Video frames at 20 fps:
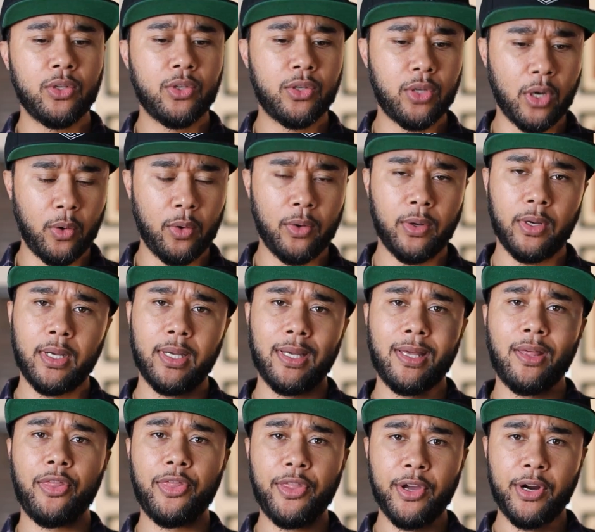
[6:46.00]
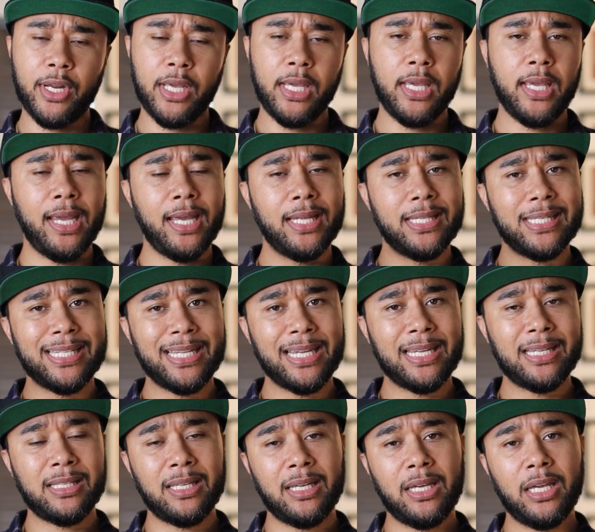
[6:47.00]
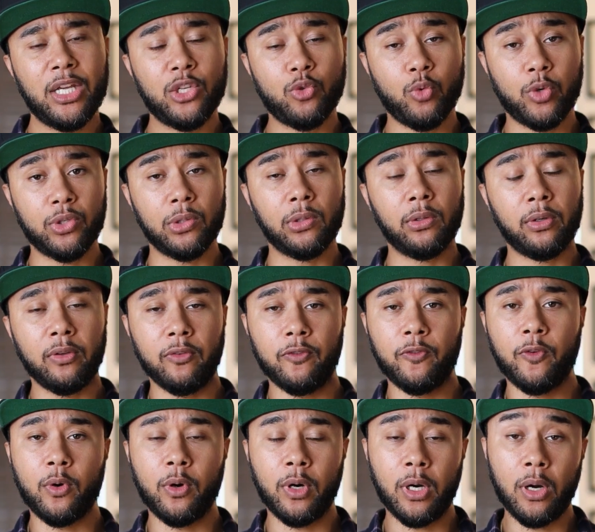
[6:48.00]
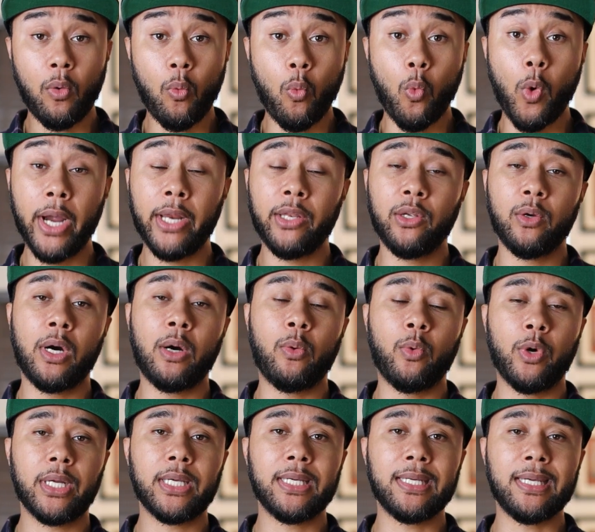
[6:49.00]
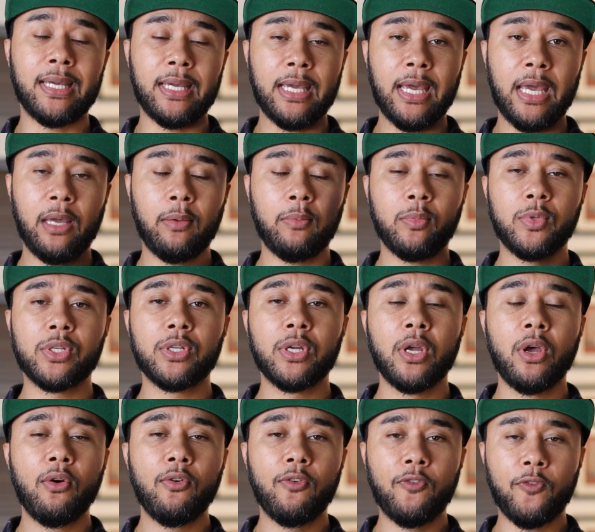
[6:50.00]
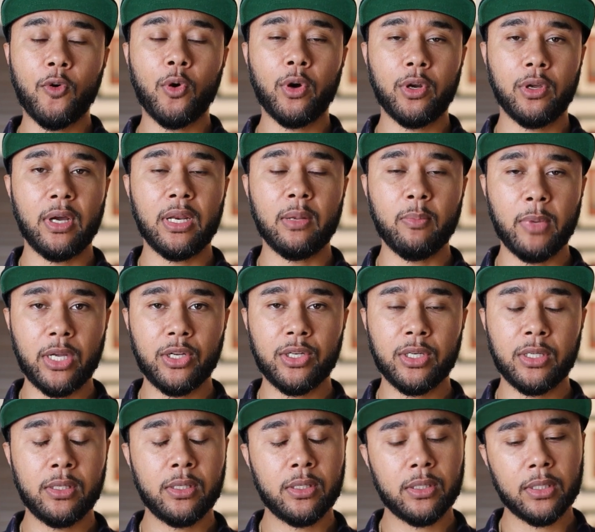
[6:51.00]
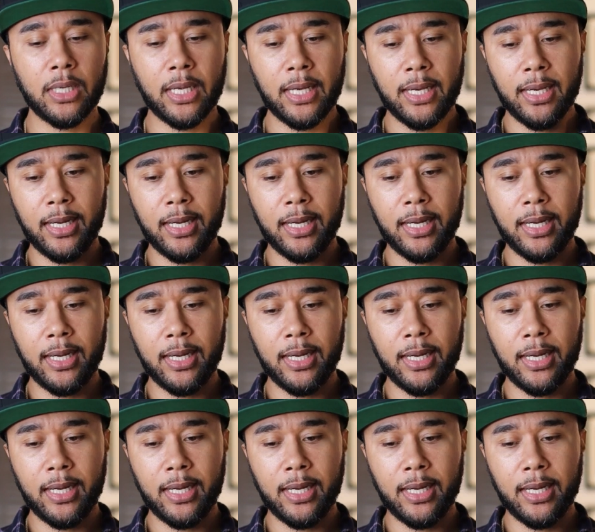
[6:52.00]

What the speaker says: So, 30 and 60 is what you're looking for when you are working in games for your animations.